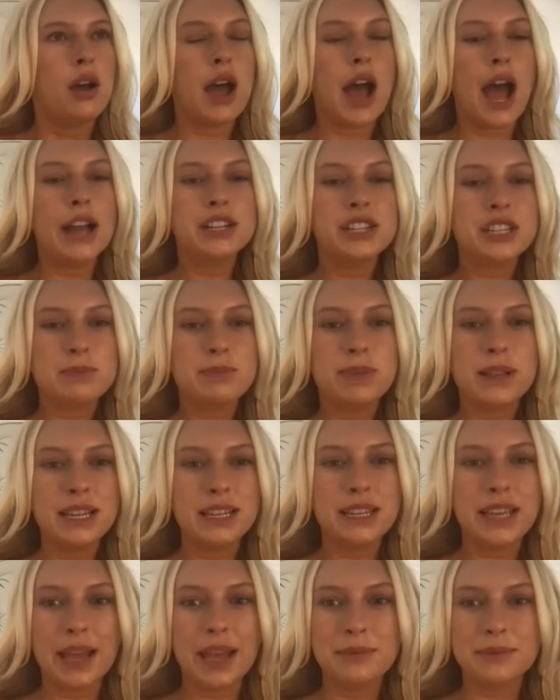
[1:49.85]
I just
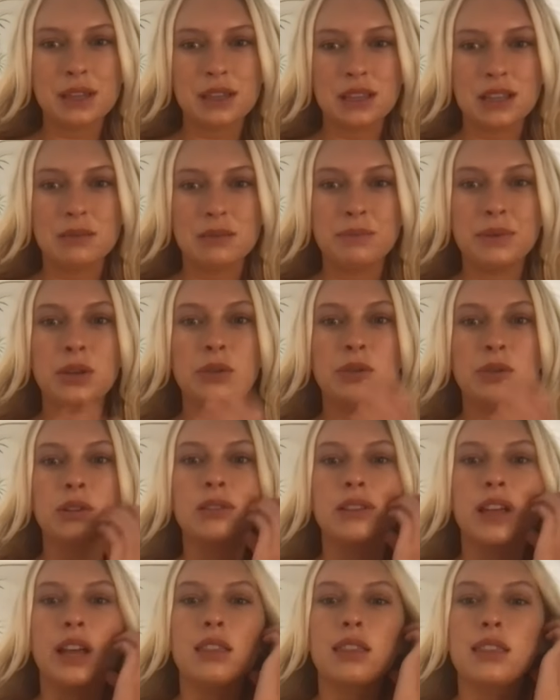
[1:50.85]
played games on the computer
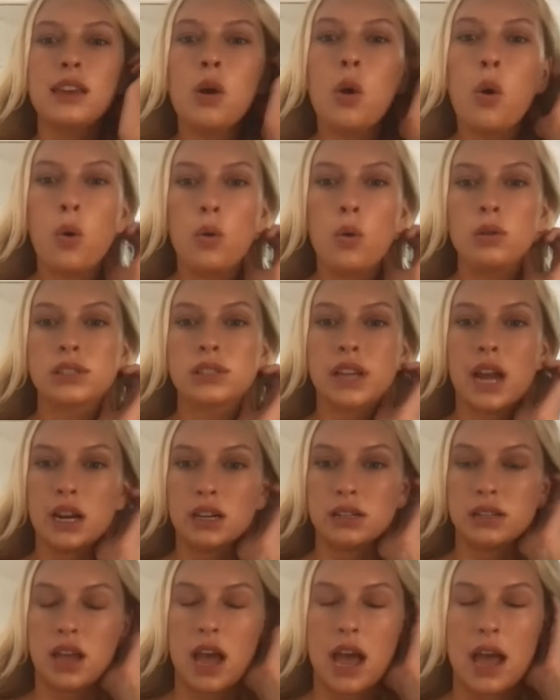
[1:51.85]
like the whole
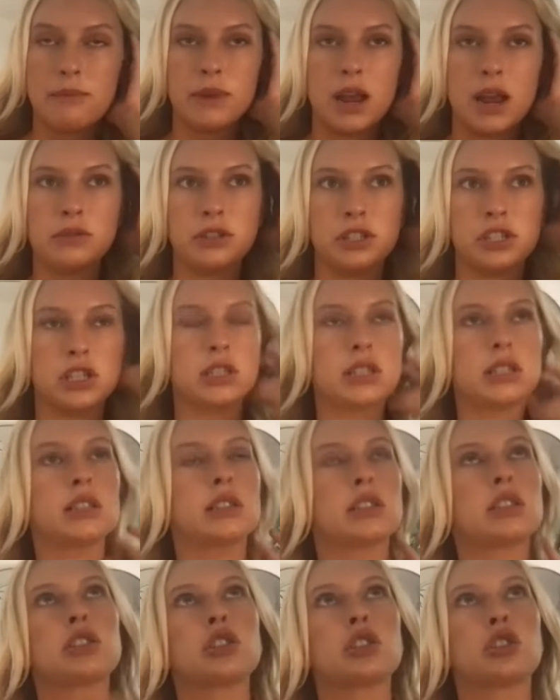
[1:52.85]
entire time, and I was just
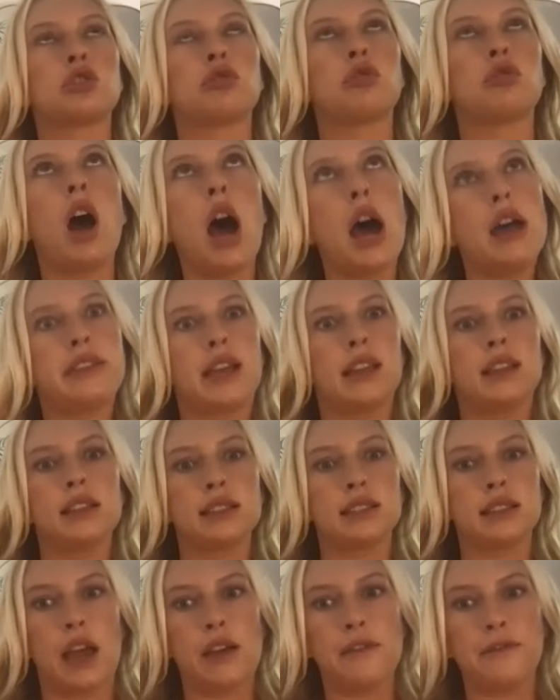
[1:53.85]
distraught that
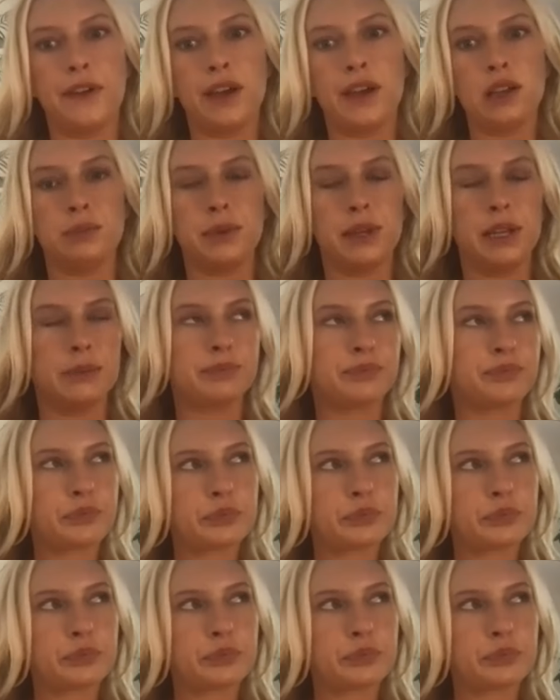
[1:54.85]
this guy failed me.